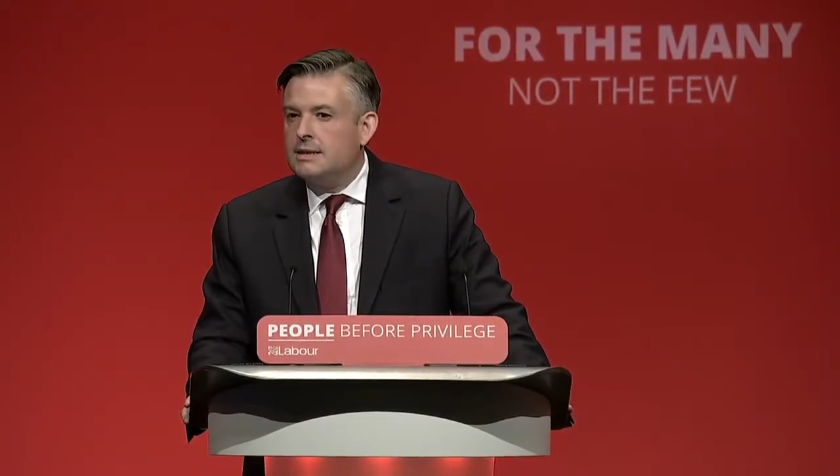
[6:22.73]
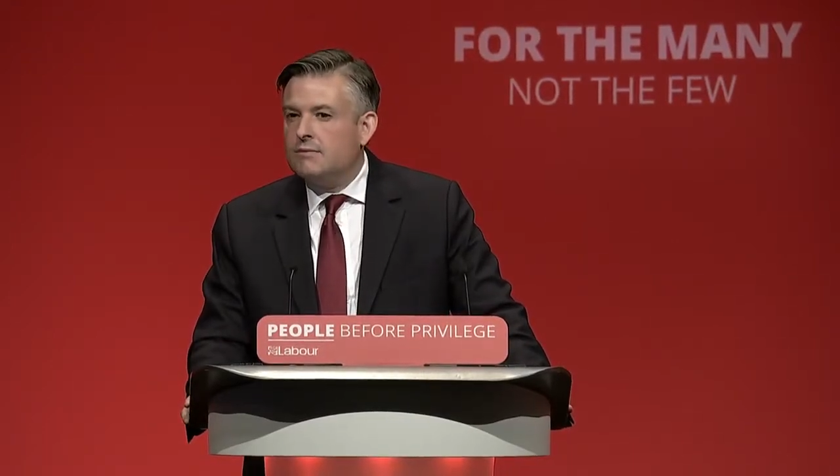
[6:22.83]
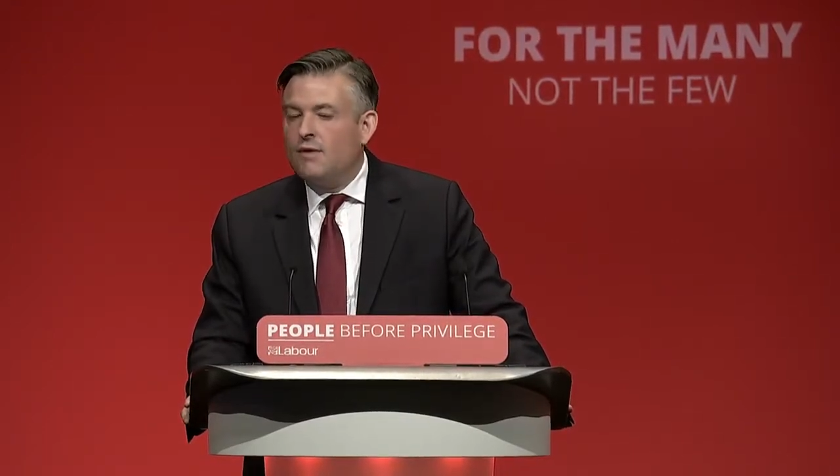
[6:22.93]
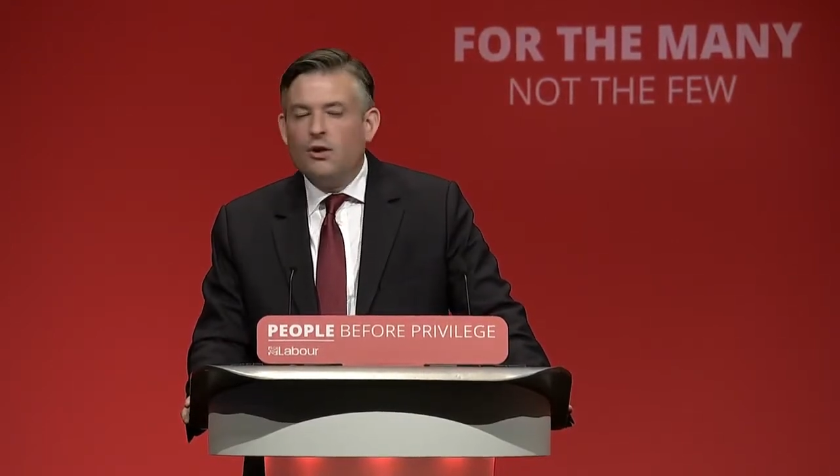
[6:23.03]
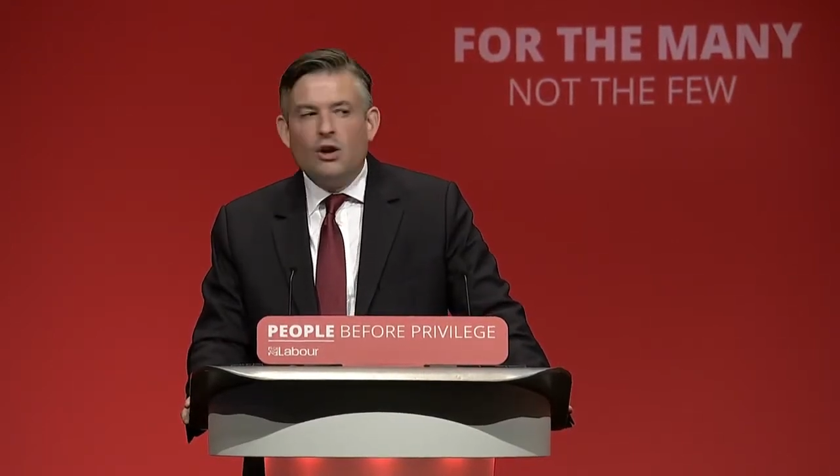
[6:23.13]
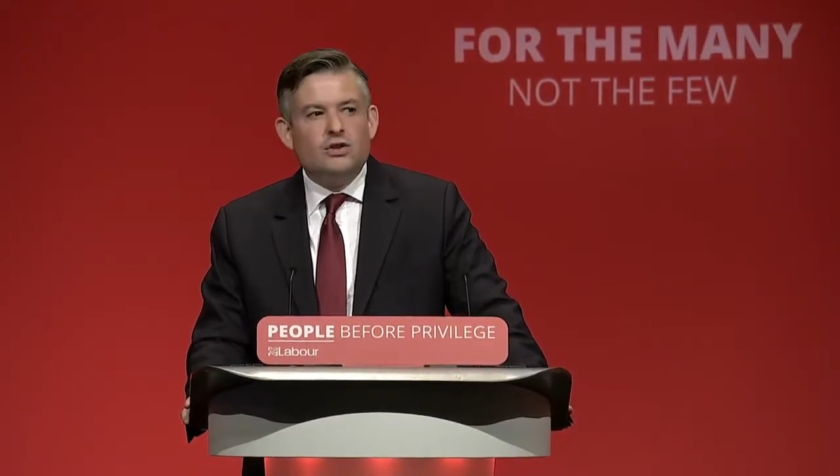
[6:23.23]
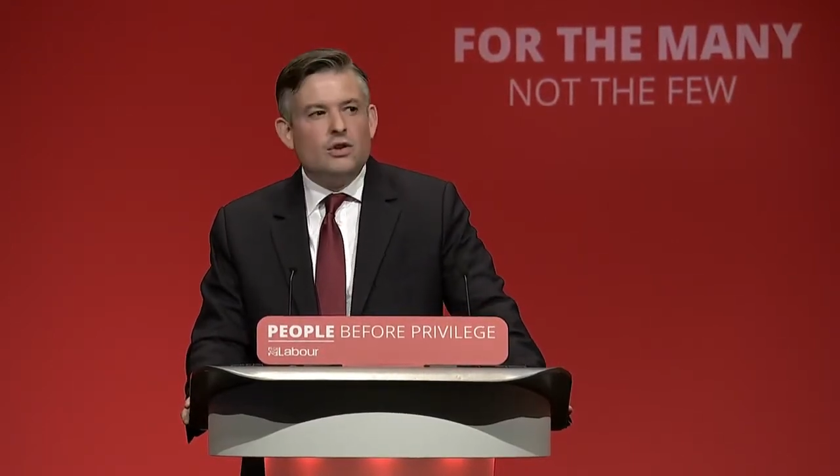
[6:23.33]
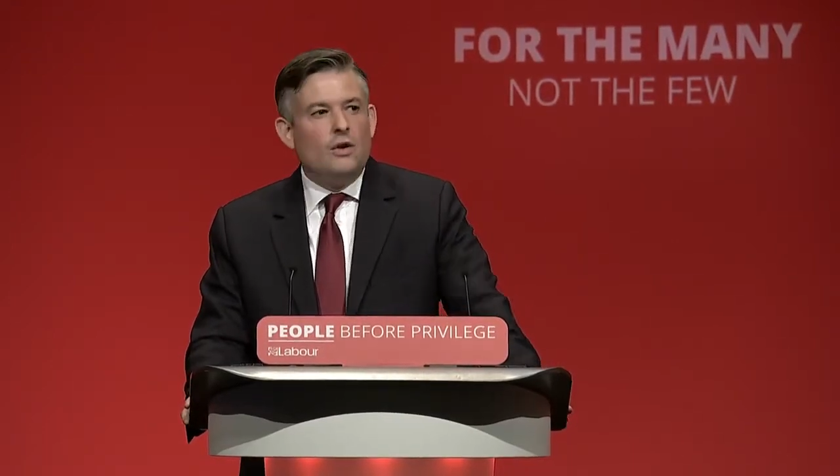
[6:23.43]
We've lost